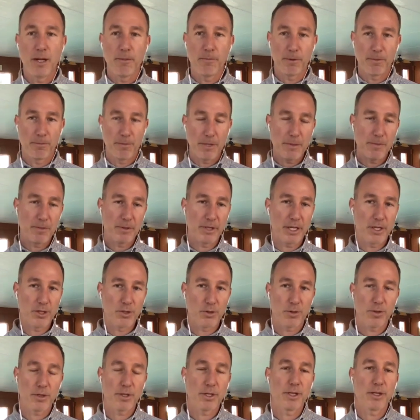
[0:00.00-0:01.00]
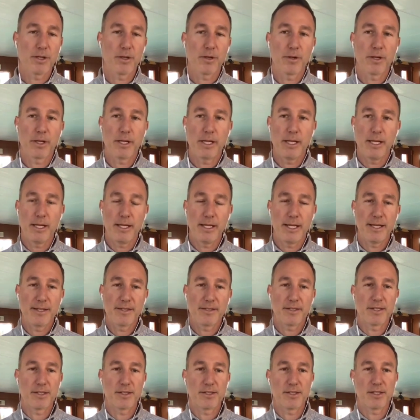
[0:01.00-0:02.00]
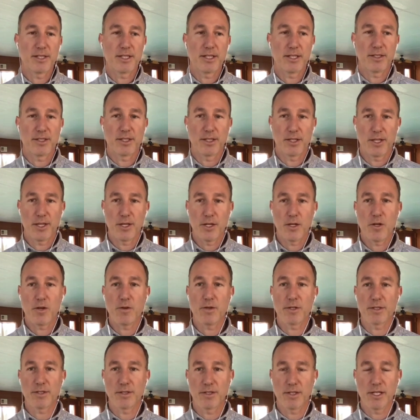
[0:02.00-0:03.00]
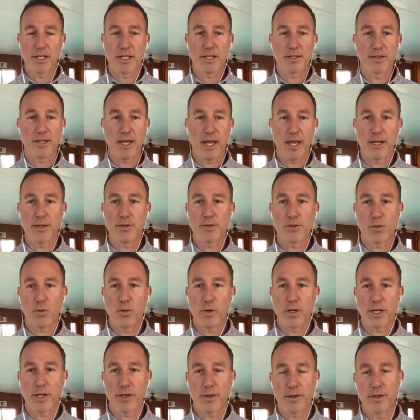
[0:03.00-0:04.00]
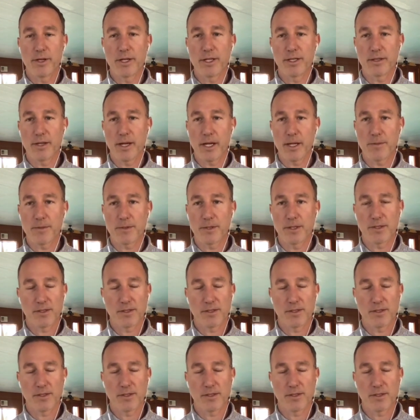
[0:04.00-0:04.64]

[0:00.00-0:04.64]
But people like Jordan here, he needs to see to hear and see it 10, 20, 30 times.